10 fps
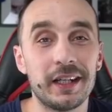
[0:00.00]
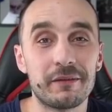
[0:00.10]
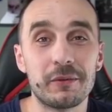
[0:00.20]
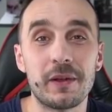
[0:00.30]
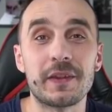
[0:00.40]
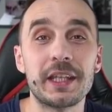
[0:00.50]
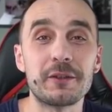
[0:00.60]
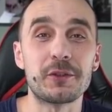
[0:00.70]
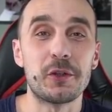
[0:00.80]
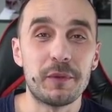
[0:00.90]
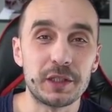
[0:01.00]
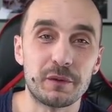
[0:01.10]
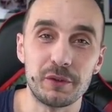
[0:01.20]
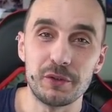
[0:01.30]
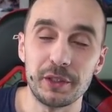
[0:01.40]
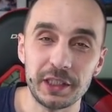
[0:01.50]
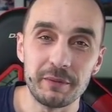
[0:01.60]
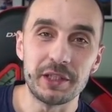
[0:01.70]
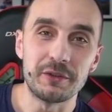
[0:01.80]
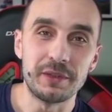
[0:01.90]
everyone, thank you so much for joining
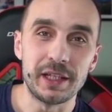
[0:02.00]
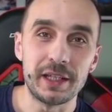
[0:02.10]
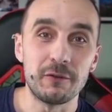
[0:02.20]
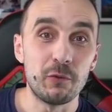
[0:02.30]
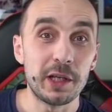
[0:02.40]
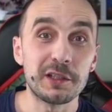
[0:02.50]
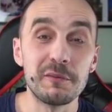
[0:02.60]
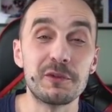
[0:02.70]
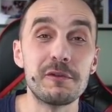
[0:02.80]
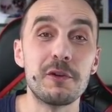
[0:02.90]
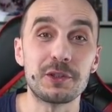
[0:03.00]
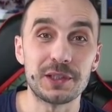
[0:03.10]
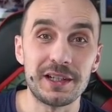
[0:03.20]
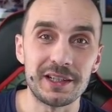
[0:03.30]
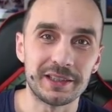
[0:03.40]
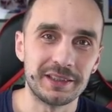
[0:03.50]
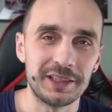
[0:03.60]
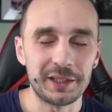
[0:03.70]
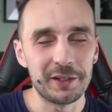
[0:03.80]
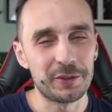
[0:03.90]
me today and welcome to Lost Ark. In
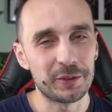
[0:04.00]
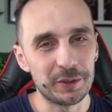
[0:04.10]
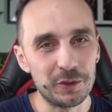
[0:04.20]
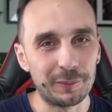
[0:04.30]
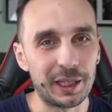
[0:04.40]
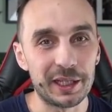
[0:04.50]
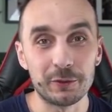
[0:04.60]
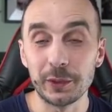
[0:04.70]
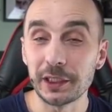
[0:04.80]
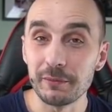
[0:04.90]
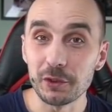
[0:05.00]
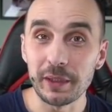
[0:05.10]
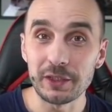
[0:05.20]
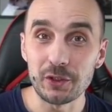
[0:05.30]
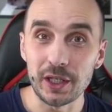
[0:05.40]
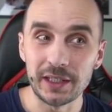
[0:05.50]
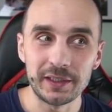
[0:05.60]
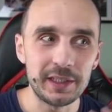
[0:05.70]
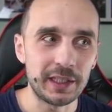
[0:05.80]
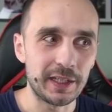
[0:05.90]
case you're a new player, welcome to my channel.
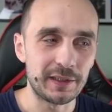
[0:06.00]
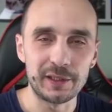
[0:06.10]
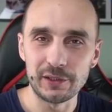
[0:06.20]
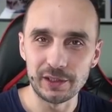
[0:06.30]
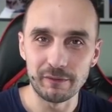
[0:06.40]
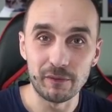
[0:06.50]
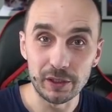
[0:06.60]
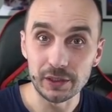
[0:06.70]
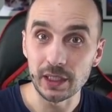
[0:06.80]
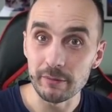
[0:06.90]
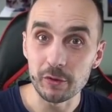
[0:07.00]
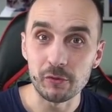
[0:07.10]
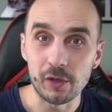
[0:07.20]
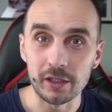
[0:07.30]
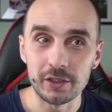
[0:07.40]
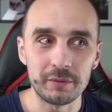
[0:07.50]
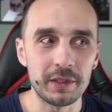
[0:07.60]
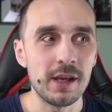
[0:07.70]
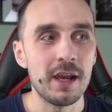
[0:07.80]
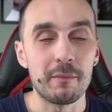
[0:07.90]
In case this is the first time you're watching me,
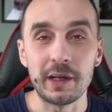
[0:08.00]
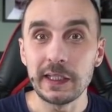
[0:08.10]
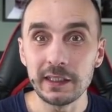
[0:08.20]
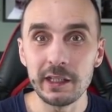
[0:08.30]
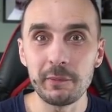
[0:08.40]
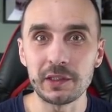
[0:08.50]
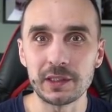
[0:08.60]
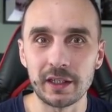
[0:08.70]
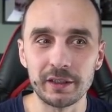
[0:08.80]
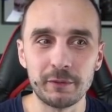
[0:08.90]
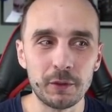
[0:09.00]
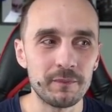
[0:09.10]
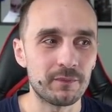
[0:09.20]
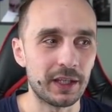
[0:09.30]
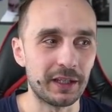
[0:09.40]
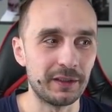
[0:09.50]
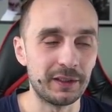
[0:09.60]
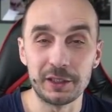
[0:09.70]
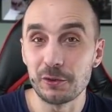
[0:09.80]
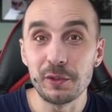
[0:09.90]
my nickname is Saivo and
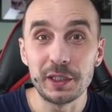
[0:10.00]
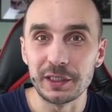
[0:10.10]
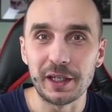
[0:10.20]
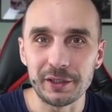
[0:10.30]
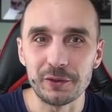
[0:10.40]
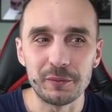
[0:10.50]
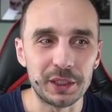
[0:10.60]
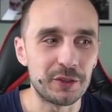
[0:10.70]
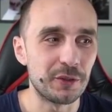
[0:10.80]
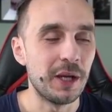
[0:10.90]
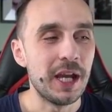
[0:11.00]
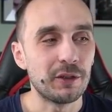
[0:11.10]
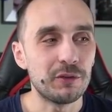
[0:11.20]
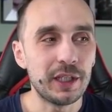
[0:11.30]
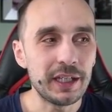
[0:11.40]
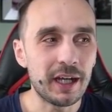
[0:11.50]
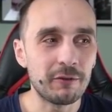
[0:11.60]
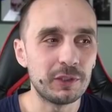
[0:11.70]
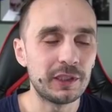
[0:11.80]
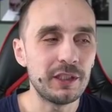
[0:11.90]
it's really nice to meet you. Today I
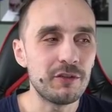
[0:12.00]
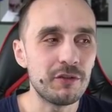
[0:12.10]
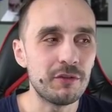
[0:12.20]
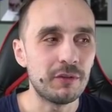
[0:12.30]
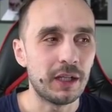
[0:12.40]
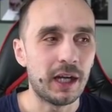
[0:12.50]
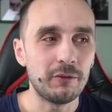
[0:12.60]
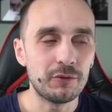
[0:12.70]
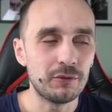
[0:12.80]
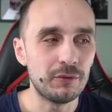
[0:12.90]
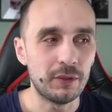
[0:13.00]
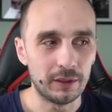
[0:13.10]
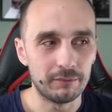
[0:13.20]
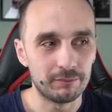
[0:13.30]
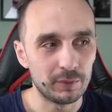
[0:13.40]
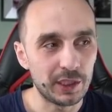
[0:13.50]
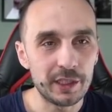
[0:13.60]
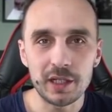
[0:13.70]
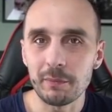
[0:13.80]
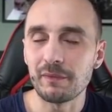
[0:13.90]
will teach you how to
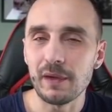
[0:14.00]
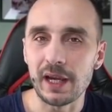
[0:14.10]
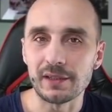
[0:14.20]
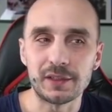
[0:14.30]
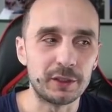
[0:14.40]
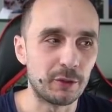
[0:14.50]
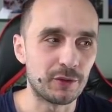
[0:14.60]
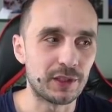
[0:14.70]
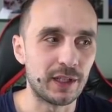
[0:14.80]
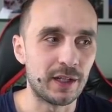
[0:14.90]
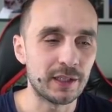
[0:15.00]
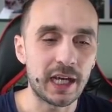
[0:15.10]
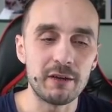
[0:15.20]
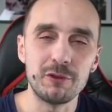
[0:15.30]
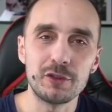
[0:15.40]
gear up fast in Lost Ark. I will